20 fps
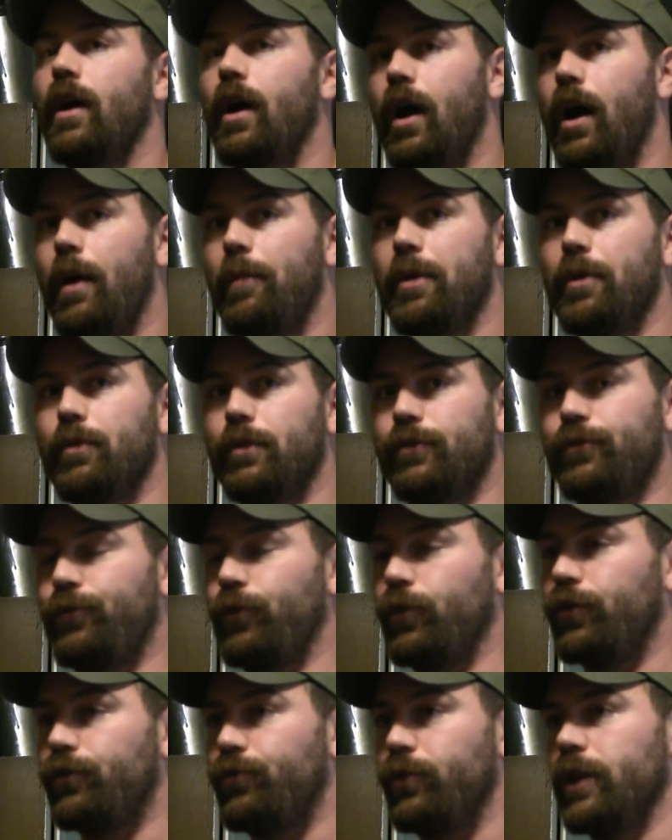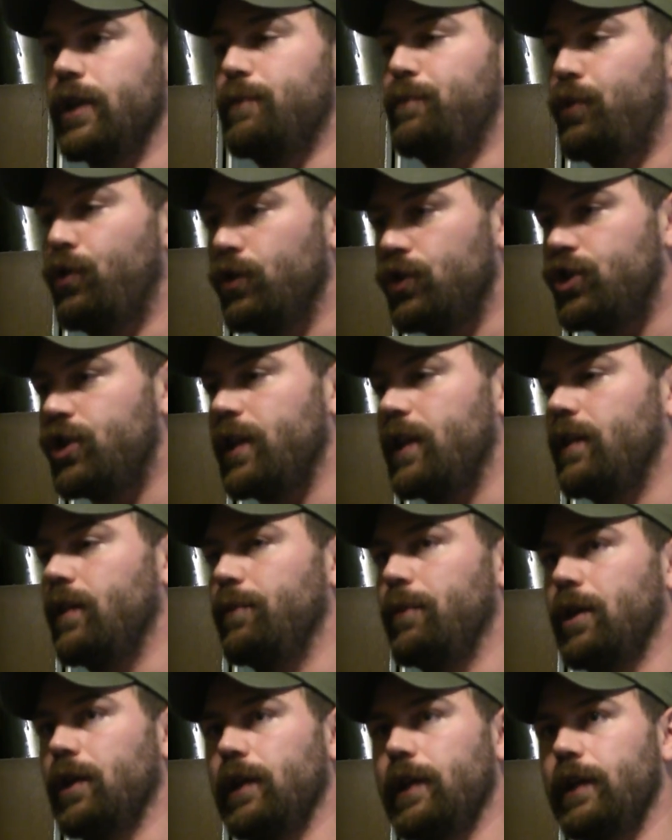Um, it was first really pushed in the
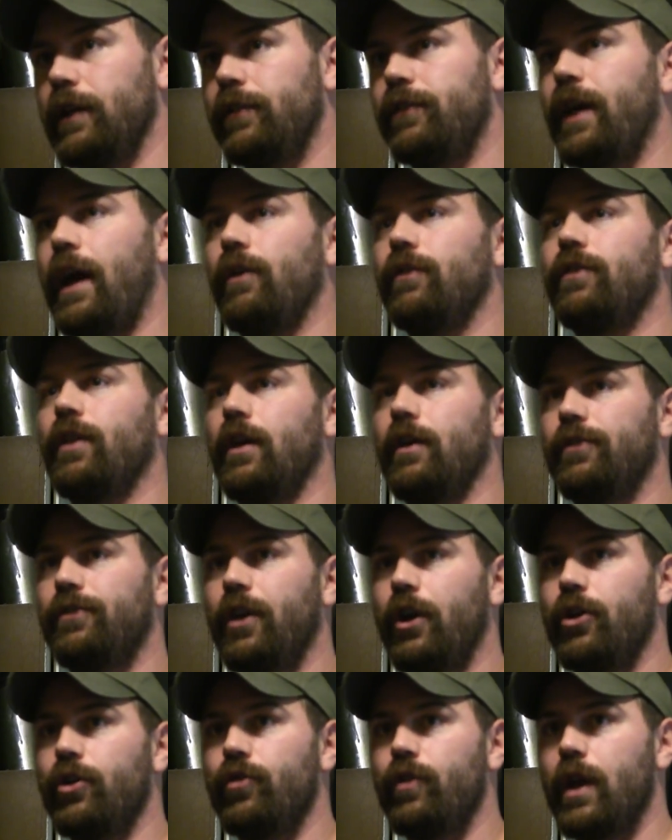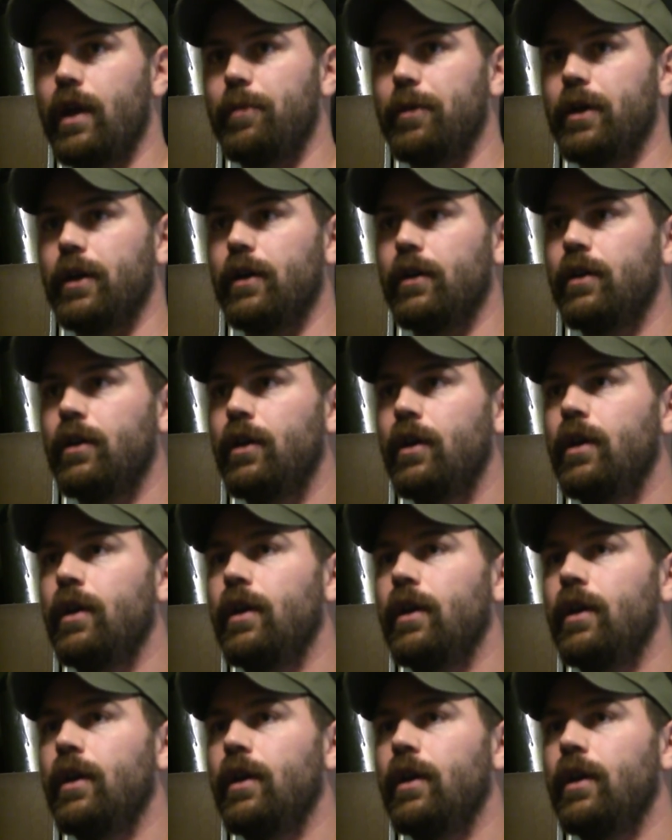Middle East, outside of Saudi Arabia,